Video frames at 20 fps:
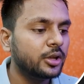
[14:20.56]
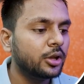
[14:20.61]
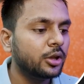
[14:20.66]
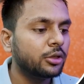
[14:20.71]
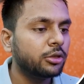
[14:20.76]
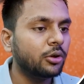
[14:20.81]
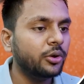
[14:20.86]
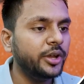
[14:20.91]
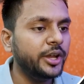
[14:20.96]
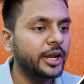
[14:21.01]

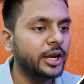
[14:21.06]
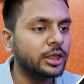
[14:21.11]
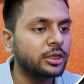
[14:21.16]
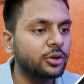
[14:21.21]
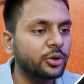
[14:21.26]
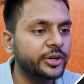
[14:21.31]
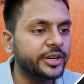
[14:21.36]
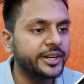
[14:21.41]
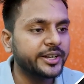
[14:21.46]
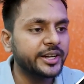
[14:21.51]
so it
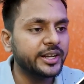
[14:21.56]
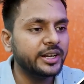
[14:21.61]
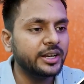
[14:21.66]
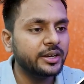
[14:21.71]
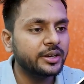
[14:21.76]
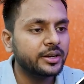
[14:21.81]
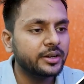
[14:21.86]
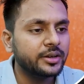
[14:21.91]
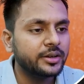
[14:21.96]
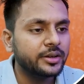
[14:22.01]
should return
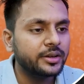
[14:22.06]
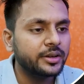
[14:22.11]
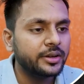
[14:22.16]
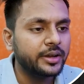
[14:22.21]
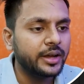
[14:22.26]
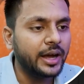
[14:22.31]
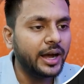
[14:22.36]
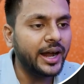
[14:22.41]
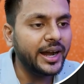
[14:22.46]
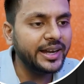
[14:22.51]

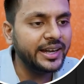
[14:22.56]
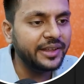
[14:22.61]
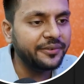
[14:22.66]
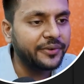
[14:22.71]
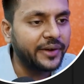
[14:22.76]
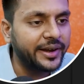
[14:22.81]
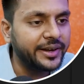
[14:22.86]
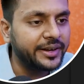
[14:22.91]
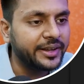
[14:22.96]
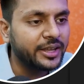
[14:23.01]

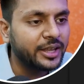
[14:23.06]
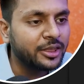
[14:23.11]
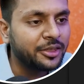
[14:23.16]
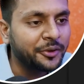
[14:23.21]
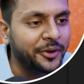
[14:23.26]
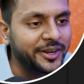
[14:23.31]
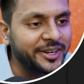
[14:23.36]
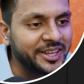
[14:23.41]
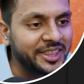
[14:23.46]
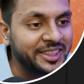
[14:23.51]
undefined. So
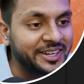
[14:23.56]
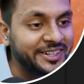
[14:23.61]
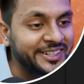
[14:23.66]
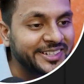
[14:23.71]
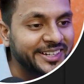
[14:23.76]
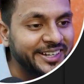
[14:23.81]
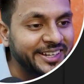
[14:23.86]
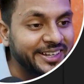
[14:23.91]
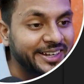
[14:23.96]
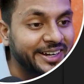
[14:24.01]
it is
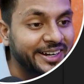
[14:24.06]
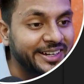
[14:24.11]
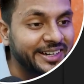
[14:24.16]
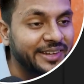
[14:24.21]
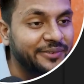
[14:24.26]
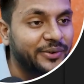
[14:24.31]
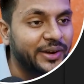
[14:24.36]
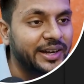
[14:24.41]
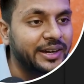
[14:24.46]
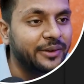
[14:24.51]
returning
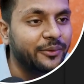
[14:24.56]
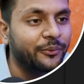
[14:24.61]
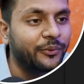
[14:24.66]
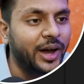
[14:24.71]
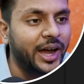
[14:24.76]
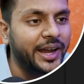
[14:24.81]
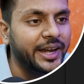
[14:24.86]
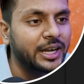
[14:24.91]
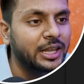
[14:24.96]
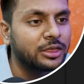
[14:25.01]
undefined.
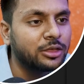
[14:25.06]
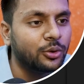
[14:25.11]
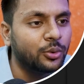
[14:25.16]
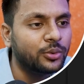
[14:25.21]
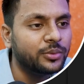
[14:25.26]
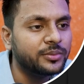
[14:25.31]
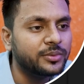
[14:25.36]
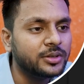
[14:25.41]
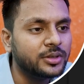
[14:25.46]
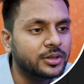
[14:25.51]
Why it's
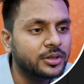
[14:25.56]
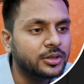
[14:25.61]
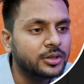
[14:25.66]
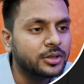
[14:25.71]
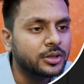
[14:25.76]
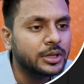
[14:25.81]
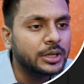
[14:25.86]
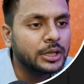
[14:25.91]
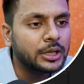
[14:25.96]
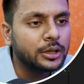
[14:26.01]
so?
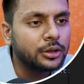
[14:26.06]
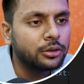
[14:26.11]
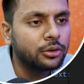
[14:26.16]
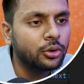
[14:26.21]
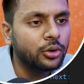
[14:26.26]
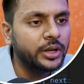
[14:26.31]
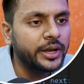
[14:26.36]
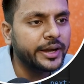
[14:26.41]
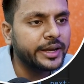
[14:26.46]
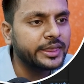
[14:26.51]
So
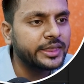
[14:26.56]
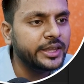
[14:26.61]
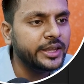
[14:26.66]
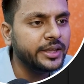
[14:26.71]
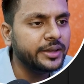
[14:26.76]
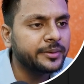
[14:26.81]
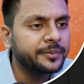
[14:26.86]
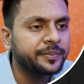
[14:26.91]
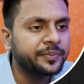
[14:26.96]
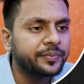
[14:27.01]
let's
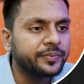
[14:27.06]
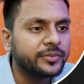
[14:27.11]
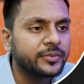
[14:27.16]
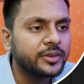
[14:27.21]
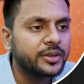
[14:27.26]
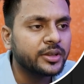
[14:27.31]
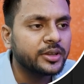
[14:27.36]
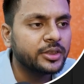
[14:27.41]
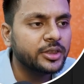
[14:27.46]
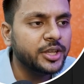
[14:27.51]
see,
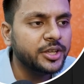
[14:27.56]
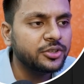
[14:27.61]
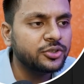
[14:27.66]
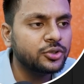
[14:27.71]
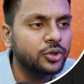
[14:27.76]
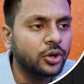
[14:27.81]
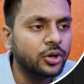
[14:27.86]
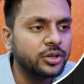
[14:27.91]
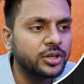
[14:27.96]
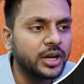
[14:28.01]
this
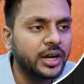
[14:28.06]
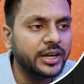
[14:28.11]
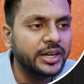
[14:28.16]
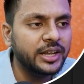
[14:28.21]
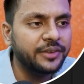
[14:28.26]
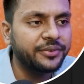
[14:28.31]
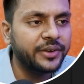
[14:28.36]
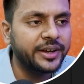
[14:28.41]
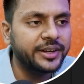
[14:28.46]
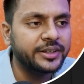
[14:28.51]
dot
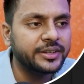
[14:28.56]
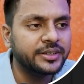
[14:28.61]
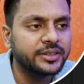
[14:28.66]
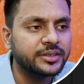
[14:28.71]
undefined.